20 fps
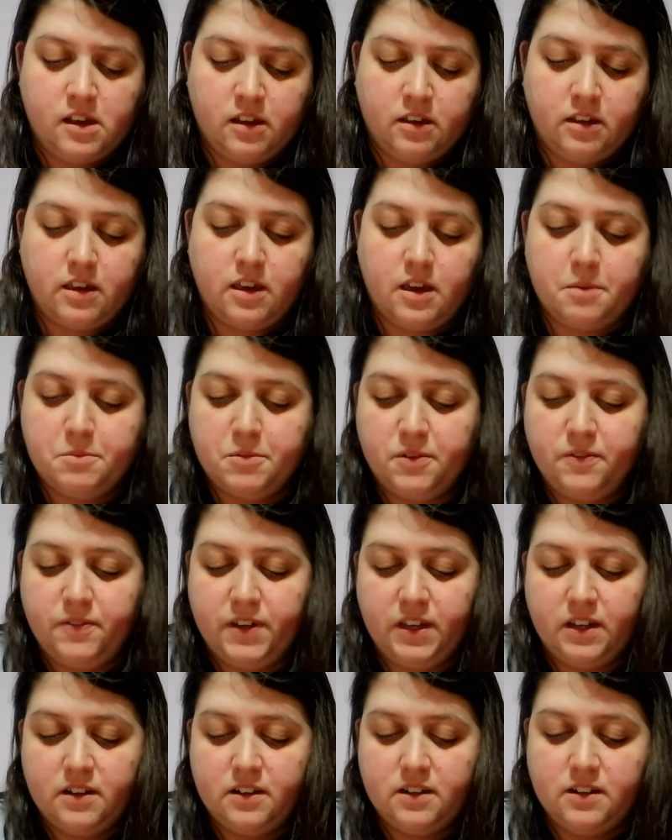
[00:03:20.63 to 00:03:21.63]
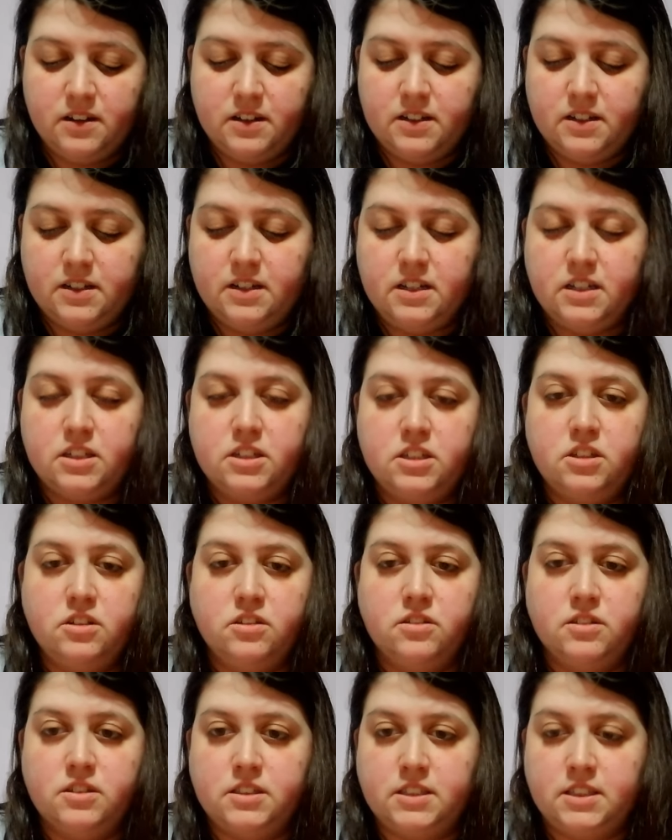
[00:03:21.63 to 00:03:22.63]
Okay, moving on to
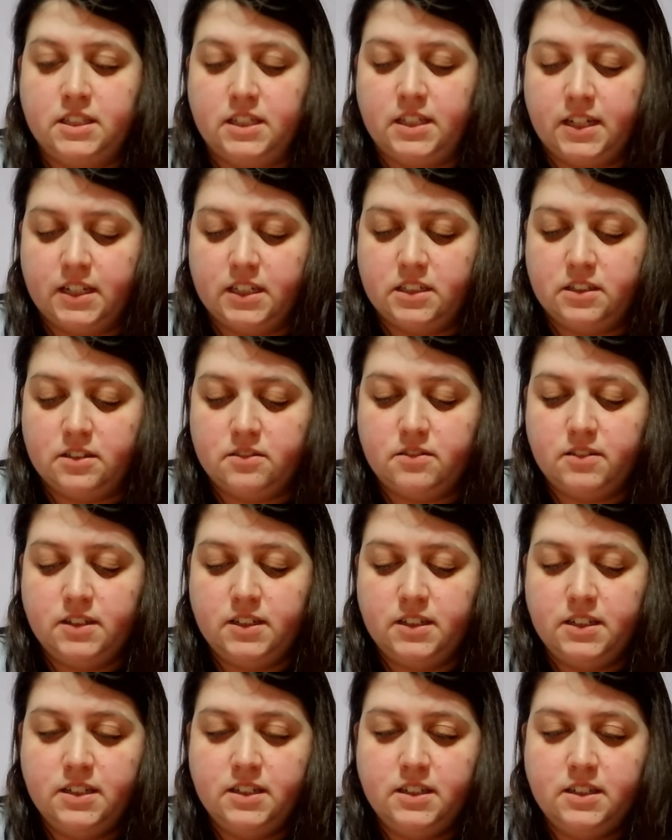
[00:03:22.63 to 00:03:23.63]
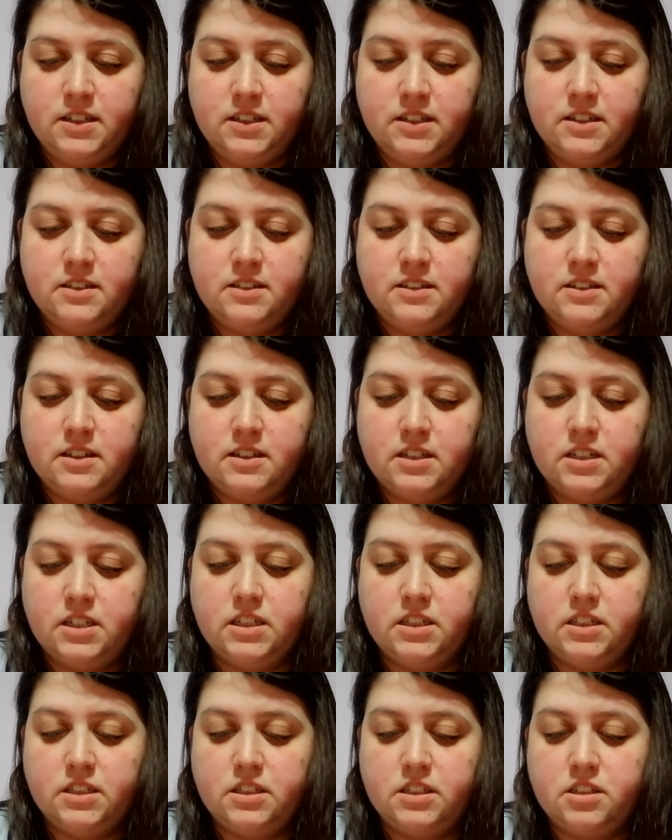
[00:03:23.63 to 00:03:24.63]
the next one.
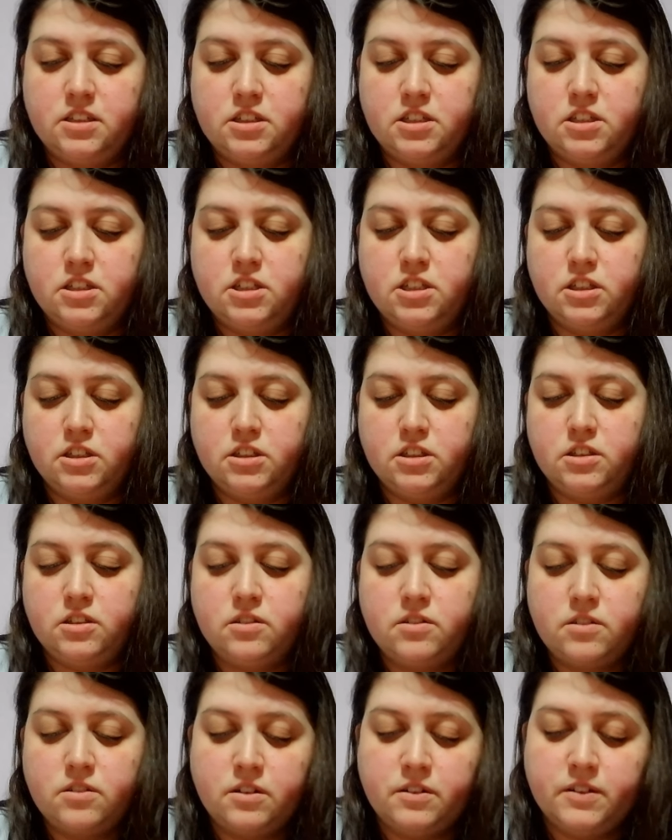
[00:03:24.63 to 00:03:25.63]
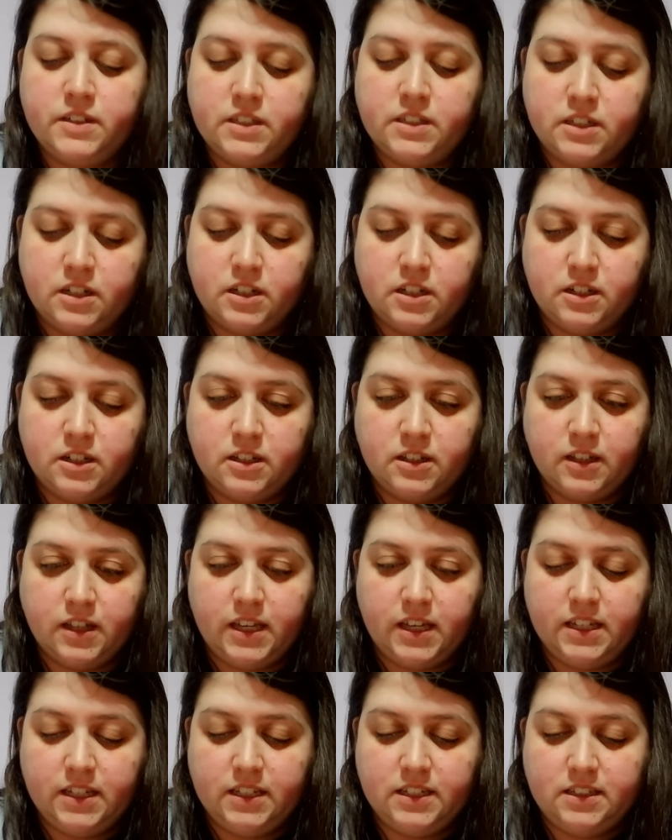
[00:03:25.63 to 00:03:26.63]
She'll soon grow into her
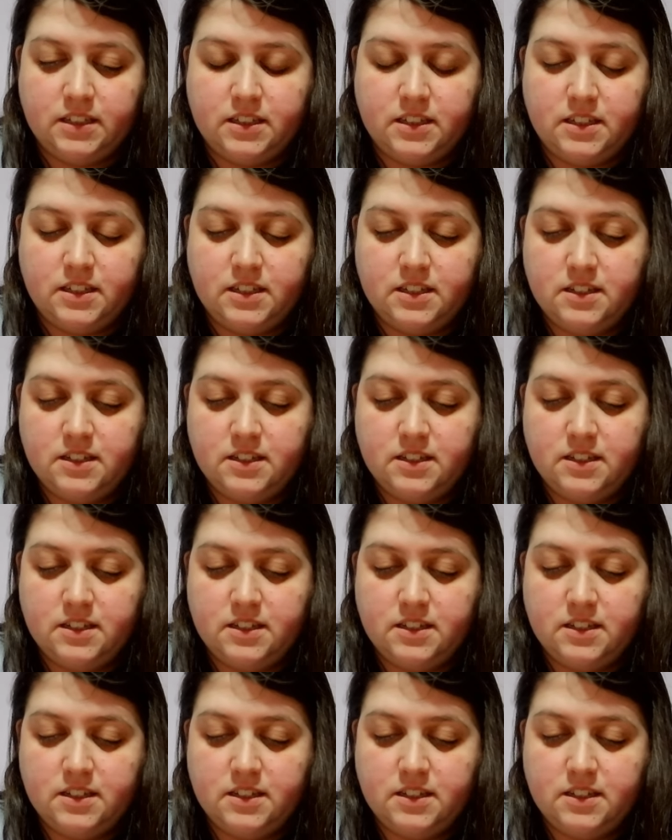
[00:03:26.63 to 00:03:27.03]
legs.